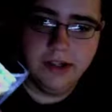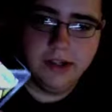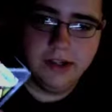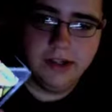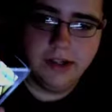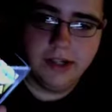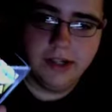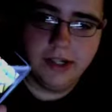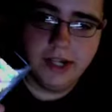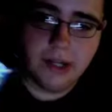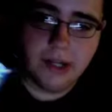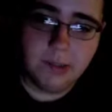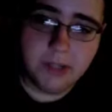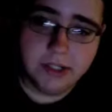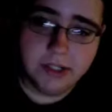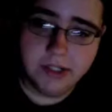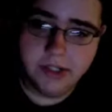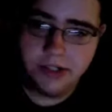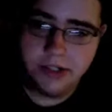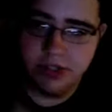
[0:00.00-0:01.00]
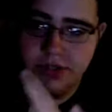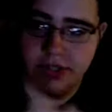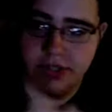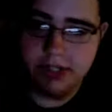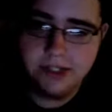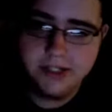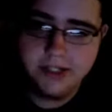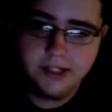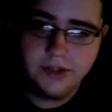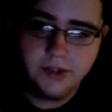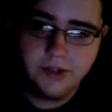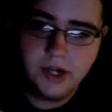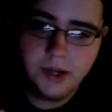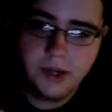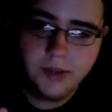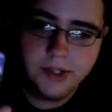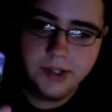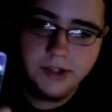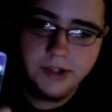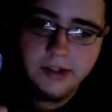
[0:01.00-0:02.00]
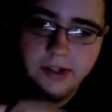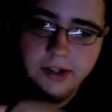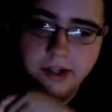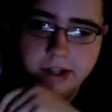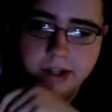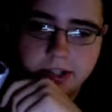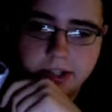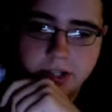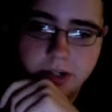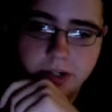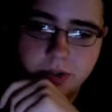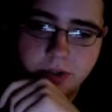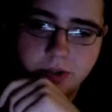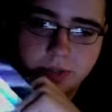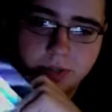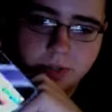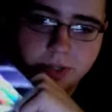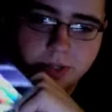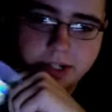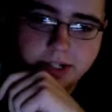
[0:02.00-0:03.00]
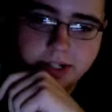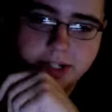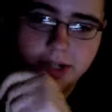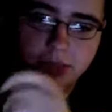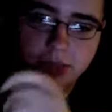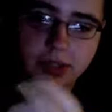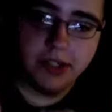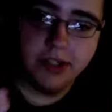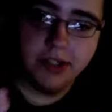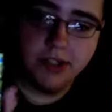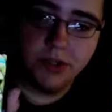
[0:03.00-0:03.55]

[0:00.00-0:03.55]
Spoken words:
iPod Touch, so the accelerometer knows which way you're tipping it.